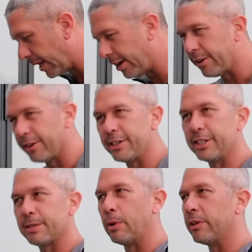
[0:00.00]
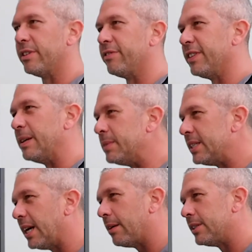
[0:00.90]
I don't know, they're just more of a
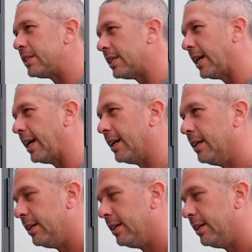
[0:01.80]
flimsy, I would say.